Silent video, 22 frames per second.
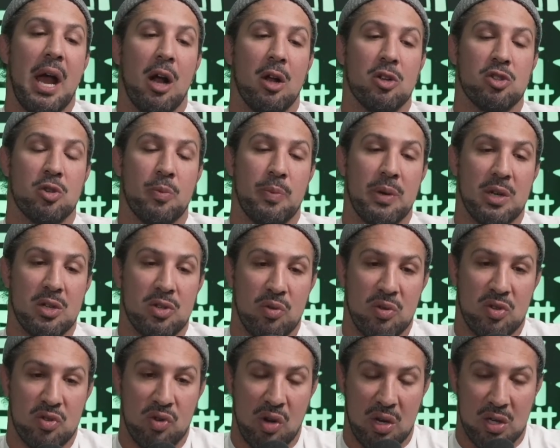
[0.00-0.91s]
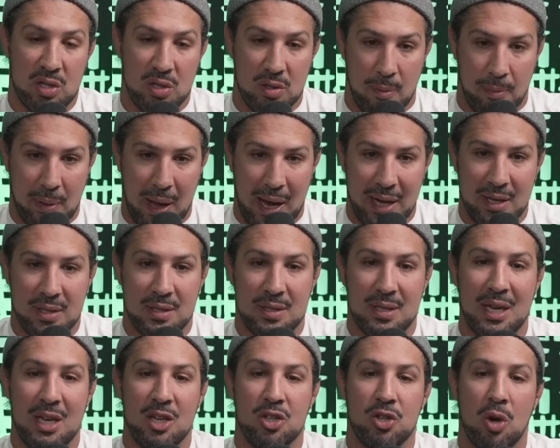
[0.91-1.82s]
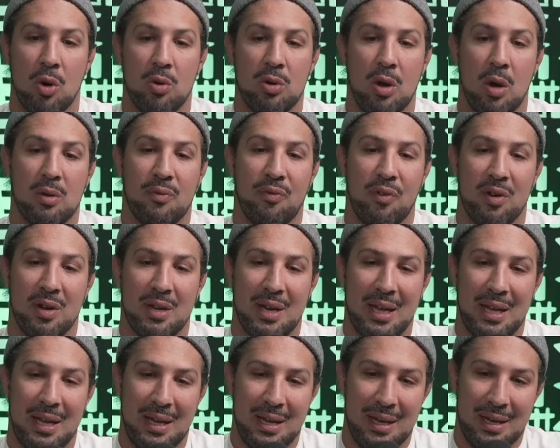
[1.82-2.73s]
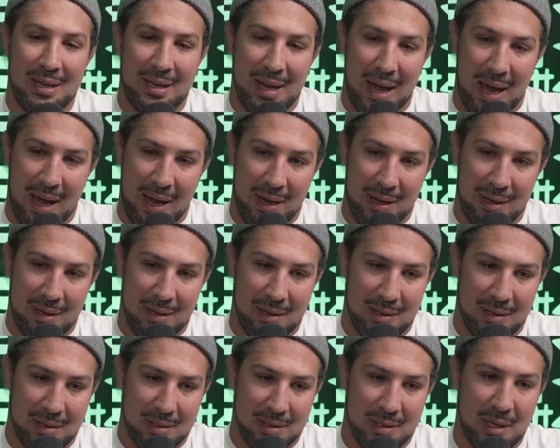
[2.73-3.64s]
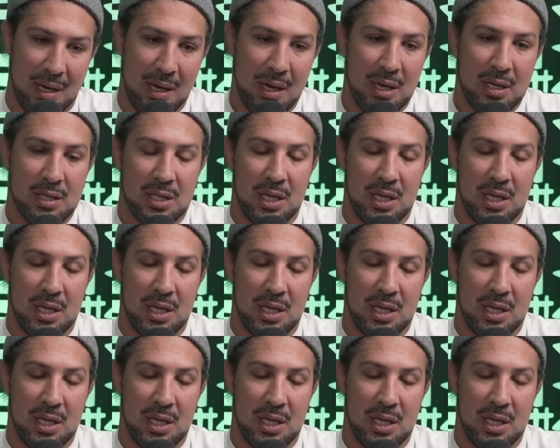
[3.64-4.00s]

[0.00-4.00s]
Eligibility restrictions apply. See show notes for details.